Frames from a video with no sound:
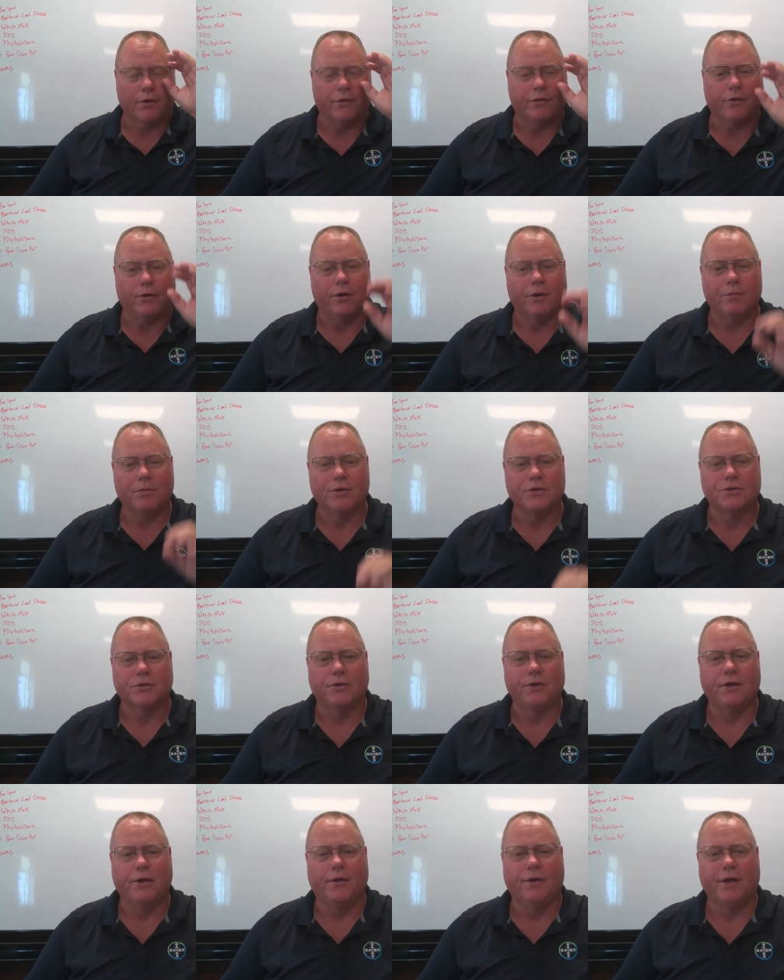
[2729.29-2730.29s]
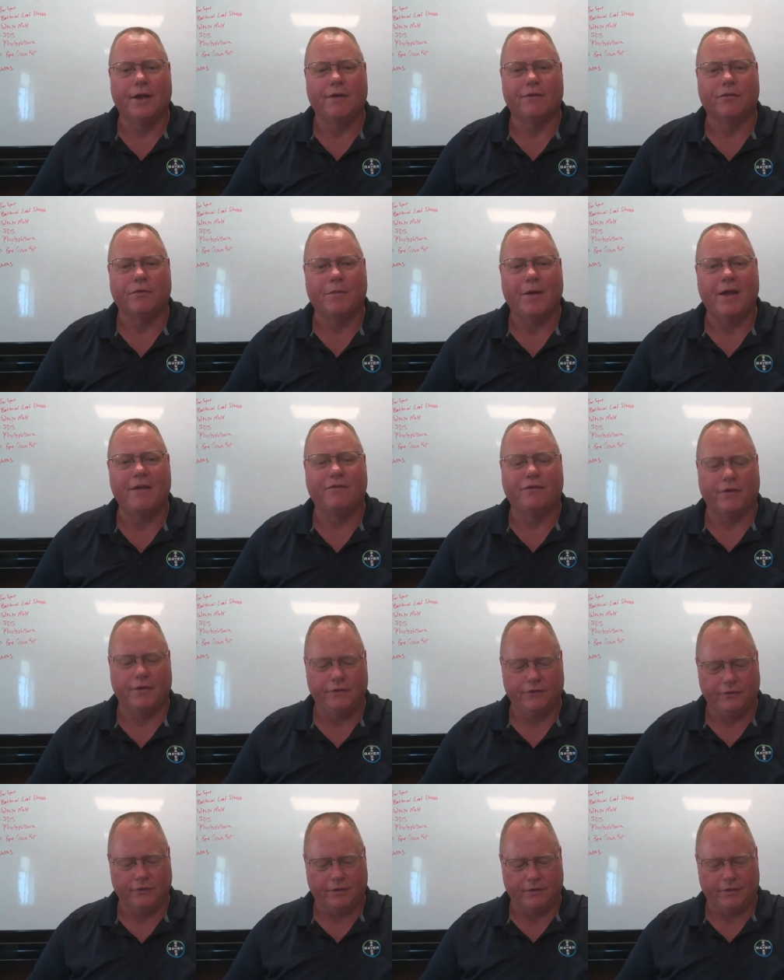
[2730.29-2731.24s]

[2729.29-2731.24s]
or 30 bushel yield hit from aphids,